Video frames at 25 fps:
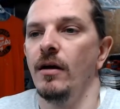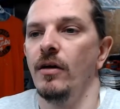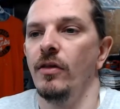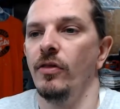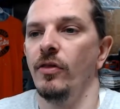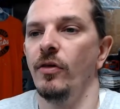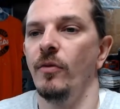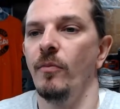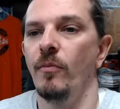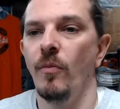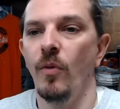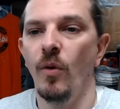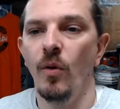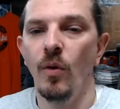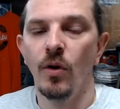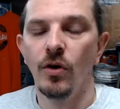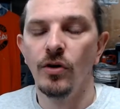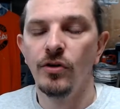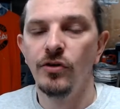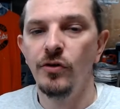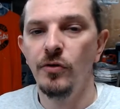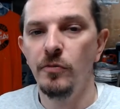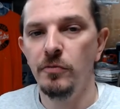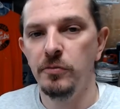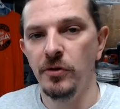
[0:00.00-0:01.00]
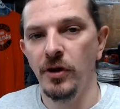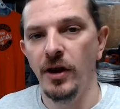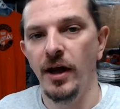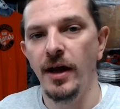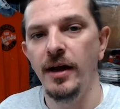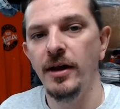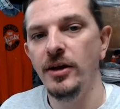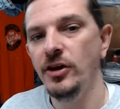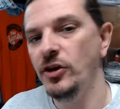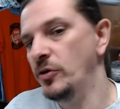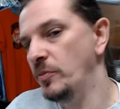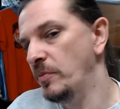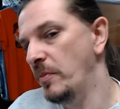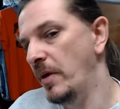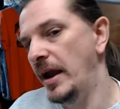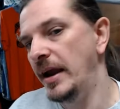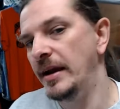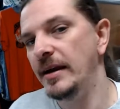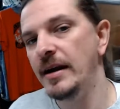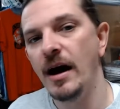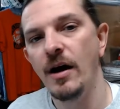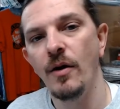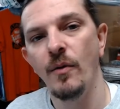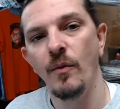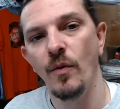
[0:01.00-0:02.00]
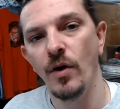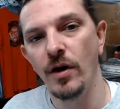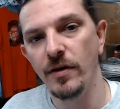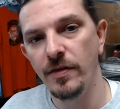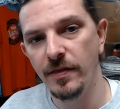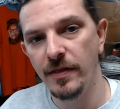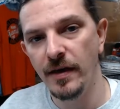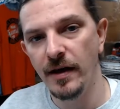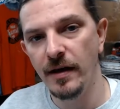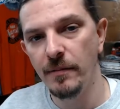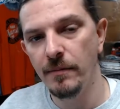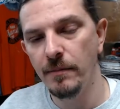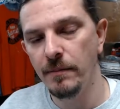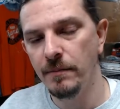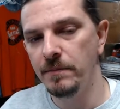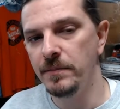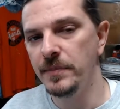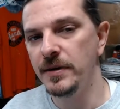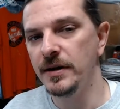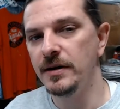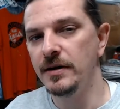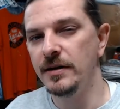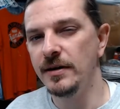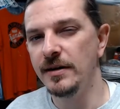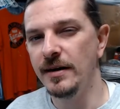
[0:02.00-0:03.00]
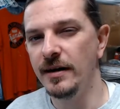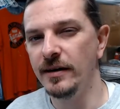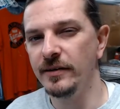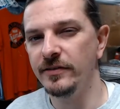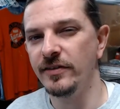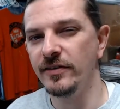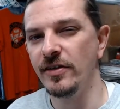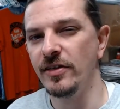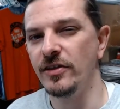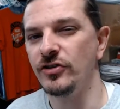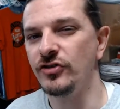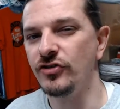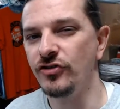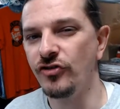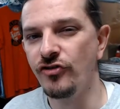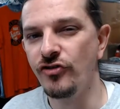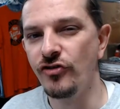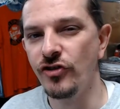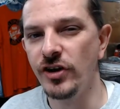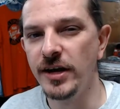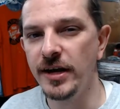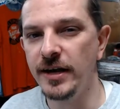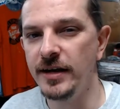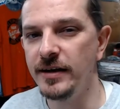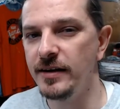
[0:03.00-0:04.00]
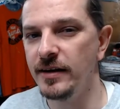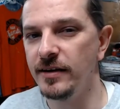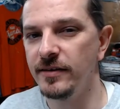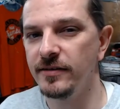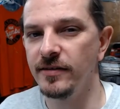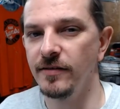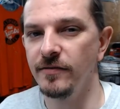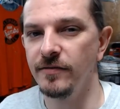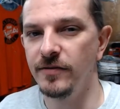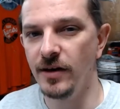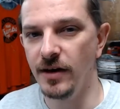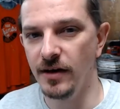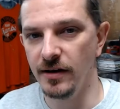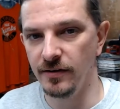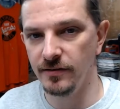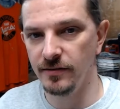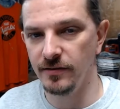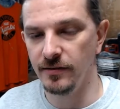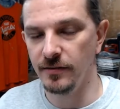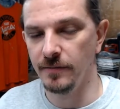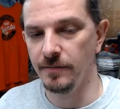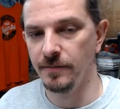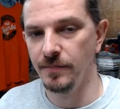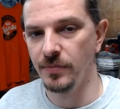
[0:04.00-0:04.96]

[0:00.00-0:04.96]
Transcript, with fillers: The more you play, you may not want them because of the streakiness of dice.